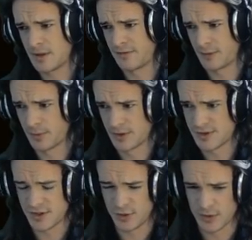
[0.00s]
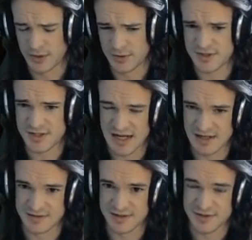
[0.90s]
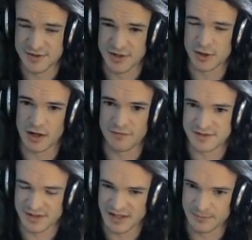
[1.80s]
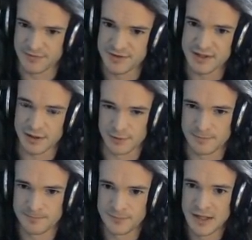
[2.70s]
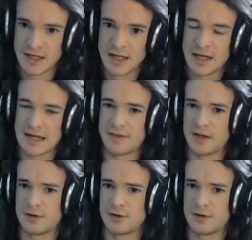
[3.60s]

of the person who understands that StarCraft is a game of skill, and they